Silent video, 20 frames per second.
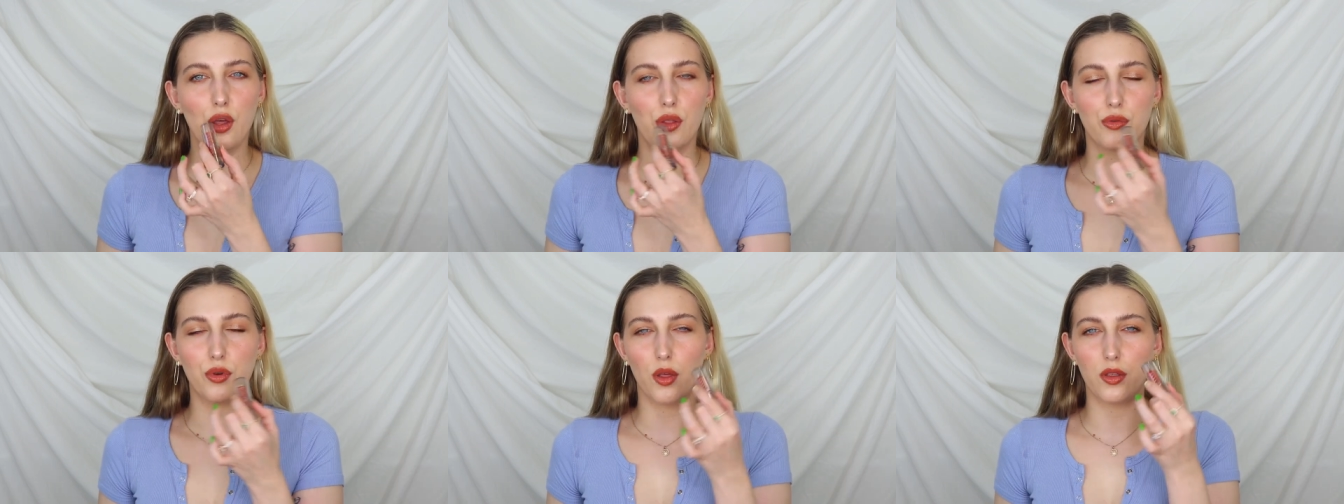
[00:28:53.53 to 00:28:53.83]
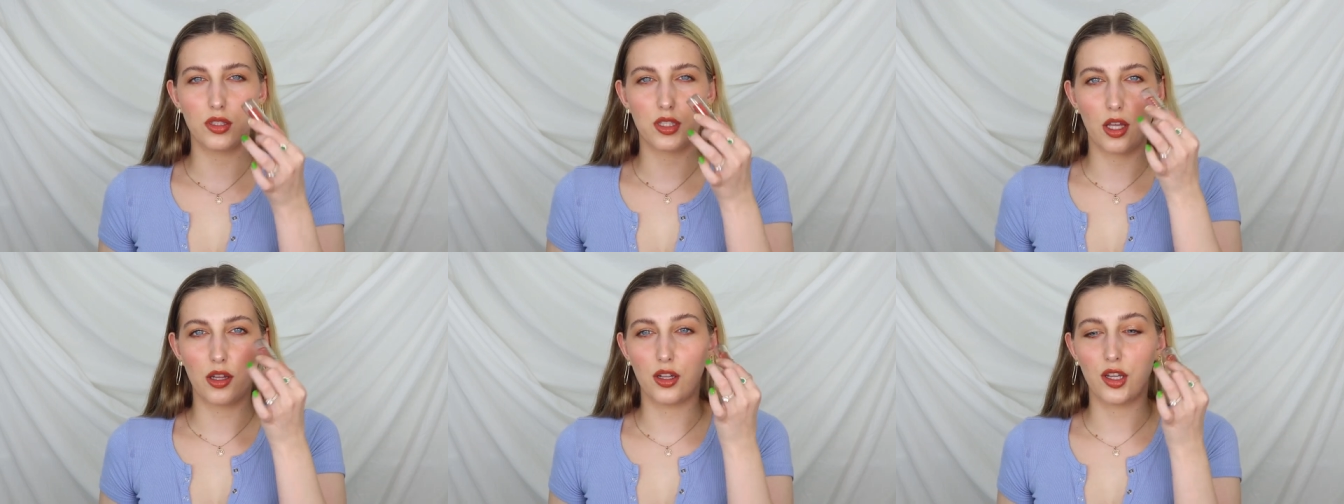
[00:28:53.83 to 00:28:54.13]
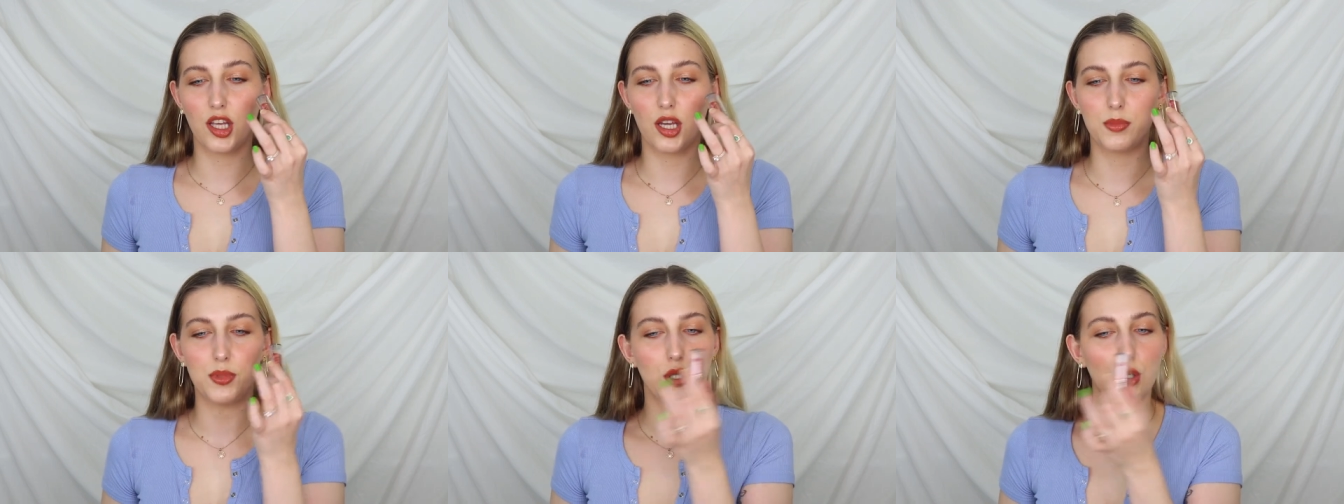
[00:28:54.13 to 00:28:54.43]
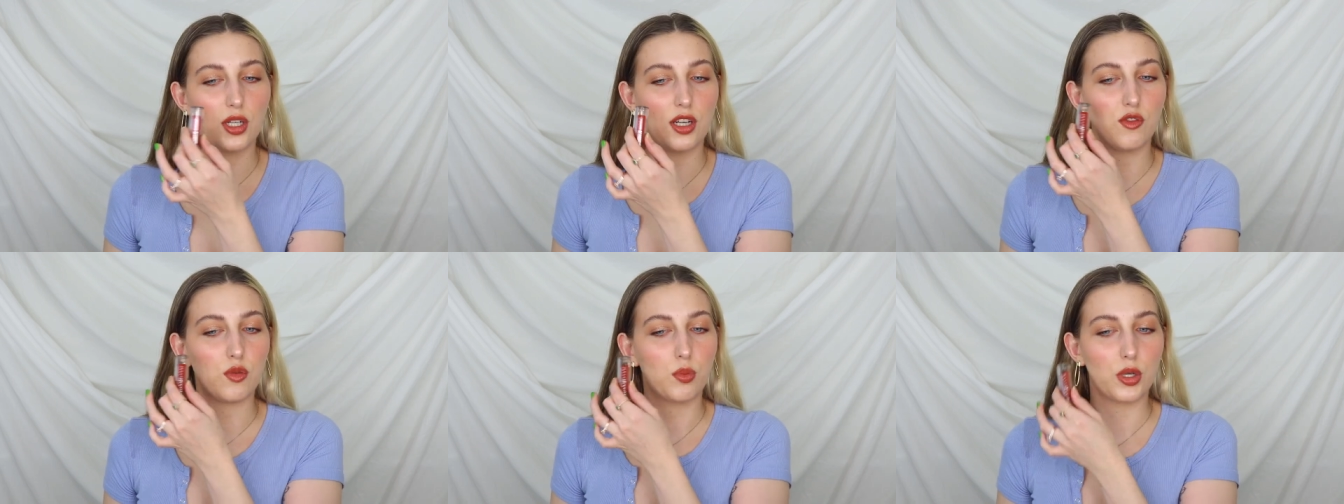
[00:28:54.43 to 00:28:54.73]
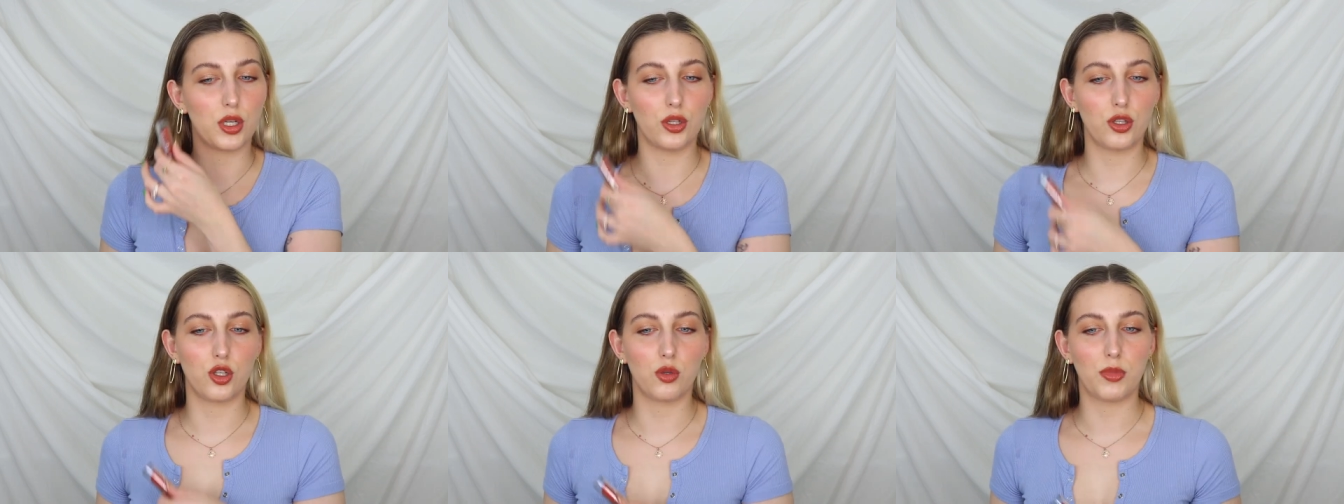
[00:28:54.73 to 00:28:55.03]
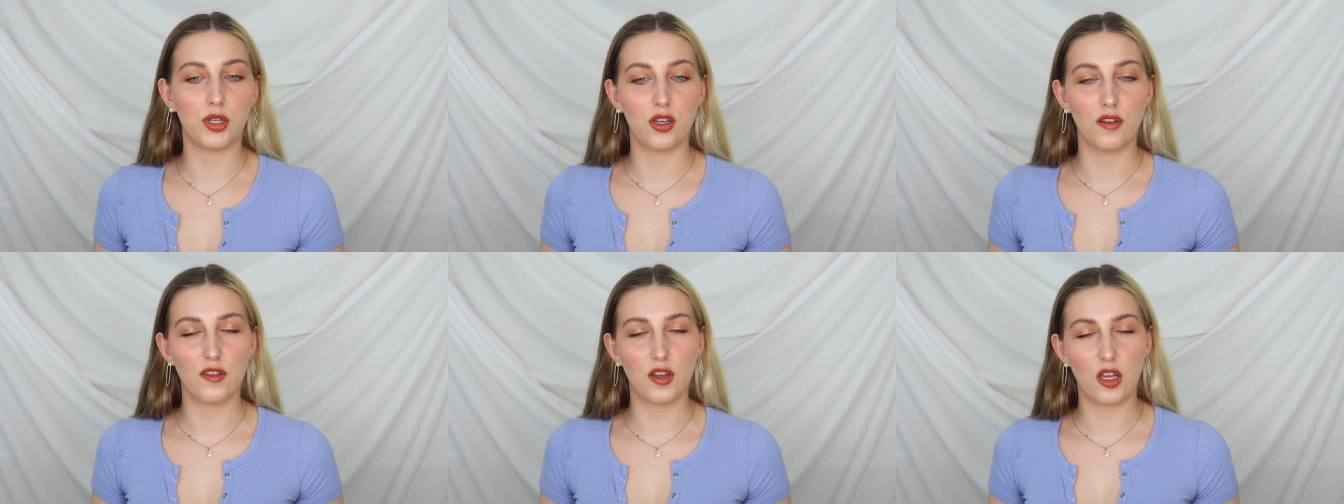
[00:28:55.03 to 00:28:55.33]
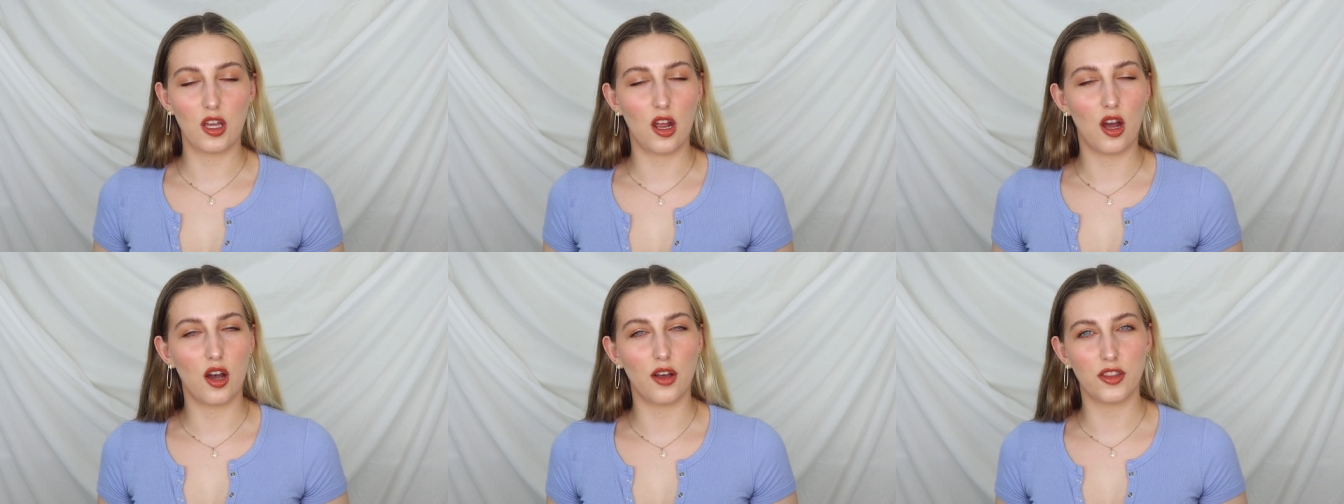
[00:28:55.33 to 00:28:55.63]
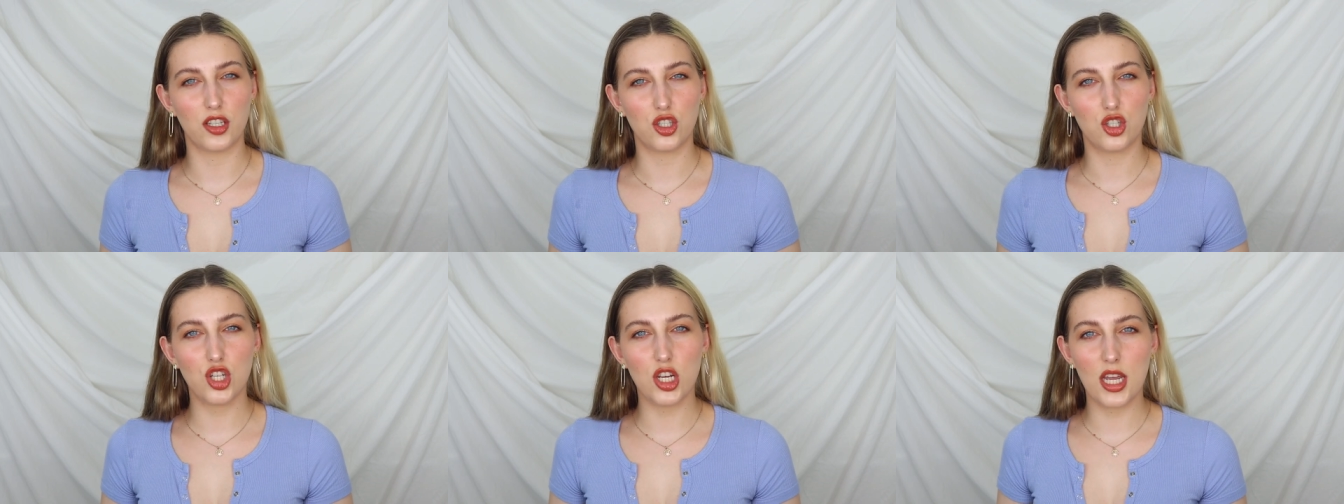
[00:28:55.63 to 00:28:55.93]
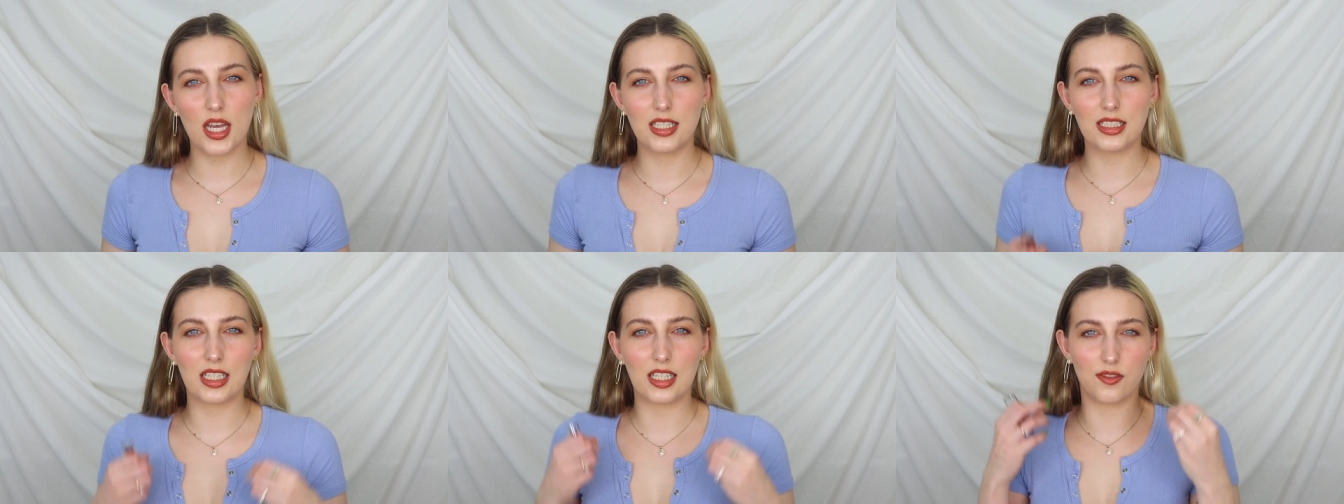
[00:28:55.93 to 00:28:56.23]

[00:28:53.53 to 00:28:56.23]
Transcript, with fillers: Throw this on the lips. You can even put a little bit eh, on the cheeks.